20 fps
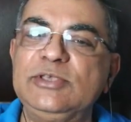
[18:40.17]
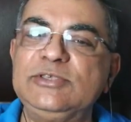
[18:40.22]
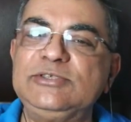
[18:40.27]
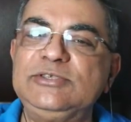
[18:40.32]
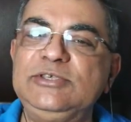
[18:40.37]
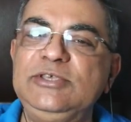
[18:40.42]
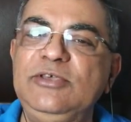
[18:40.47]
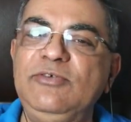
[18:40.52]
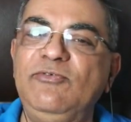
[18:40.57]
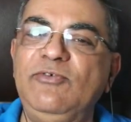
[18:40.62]

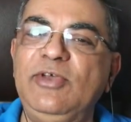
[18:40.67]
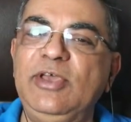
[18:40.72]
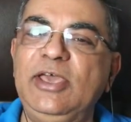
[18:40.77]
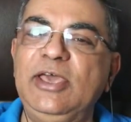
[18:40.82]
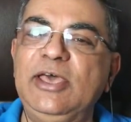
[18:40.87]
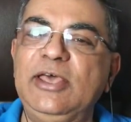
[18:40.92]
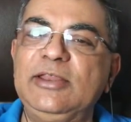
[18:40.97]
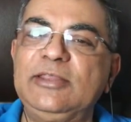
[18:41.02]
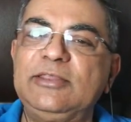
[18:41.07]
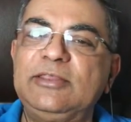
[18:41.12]
see
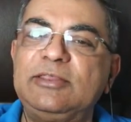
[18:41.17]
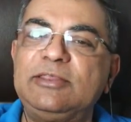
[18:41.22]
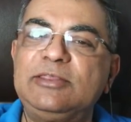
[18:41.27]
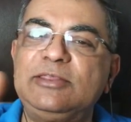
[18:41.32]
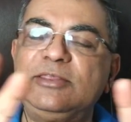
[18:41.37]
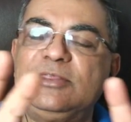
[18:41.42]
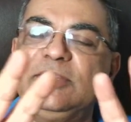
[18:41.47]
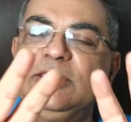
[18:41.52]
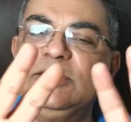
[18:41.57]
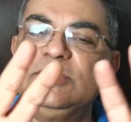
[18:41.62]
where
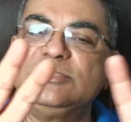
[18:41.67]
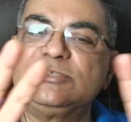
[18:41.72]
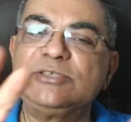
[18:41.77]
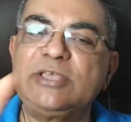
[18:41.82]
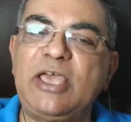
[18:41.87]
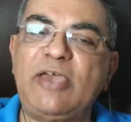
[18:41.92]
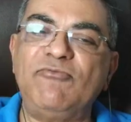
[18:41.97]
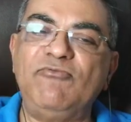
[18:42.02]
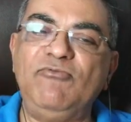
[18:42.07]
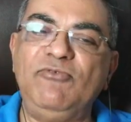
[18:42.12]
things
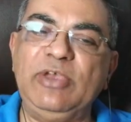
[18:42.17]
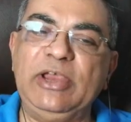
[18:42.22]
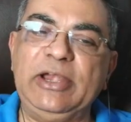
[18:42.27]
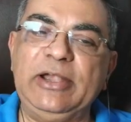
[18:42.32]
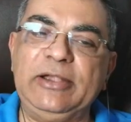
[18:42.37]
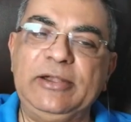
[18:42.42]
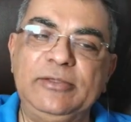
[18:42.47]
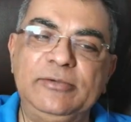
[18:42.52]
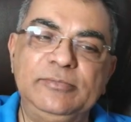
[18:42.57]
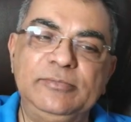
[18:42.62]
have failed.